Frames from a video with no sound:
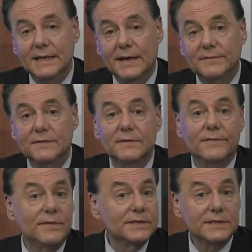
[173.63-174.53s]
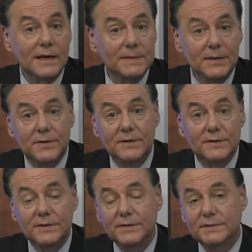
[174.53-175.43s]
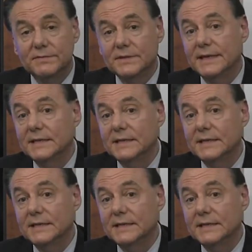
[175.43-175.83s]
after the first time they were introduced was like